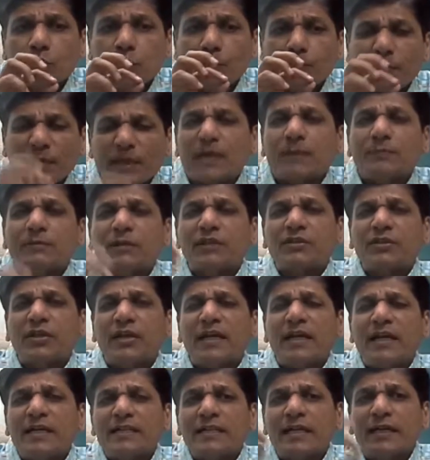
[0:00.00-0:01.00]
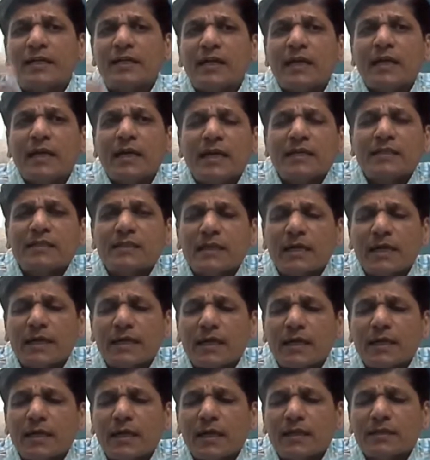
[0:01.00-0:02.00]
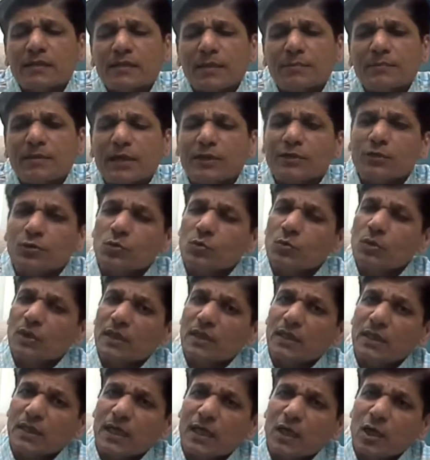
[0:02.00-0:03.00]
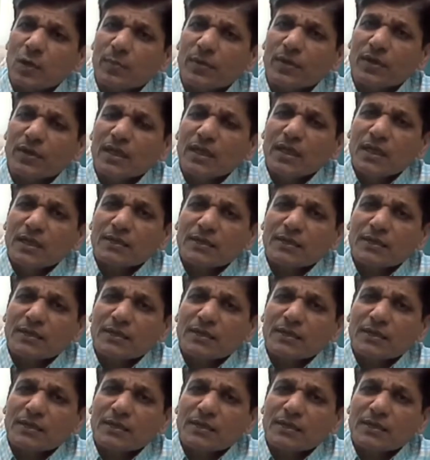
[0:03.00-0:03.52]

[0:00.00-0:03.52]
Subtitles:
pick up the threads and subject it to a kind of a